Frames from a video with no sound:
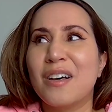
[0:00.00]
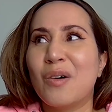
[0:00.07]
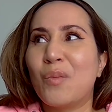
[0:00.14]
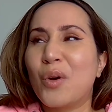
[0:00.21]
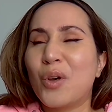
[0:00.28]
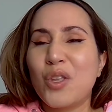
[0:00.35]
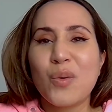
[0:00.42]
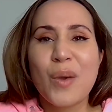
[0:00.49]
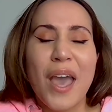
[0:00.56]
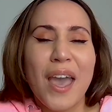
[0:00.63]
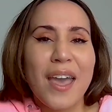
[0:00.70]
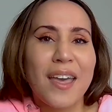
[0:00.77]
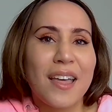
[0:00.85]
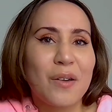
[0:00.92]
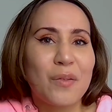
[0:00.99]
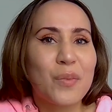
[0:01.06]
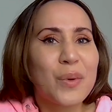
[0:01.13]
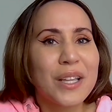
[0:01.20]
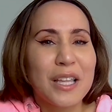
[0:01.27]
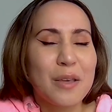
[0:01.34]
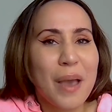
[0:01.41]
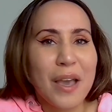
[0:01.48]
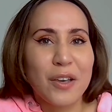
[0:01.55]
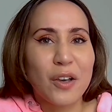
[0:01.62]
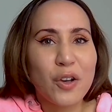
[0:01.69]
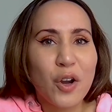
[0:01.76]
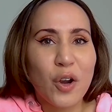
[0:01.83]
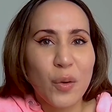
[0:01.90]
well, you can't really make
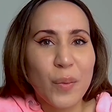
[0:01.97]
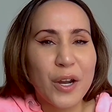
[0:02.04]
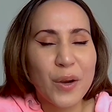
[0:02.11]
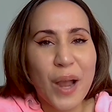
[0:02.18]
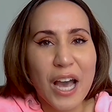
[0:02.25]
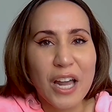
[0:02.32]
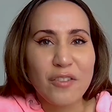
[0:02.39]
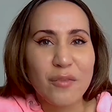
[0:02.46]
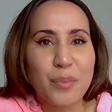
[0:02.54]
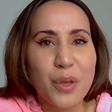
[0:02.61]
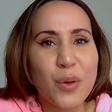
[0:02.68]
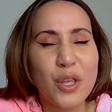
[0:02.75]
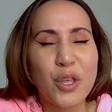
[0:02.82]
a career out of beauty.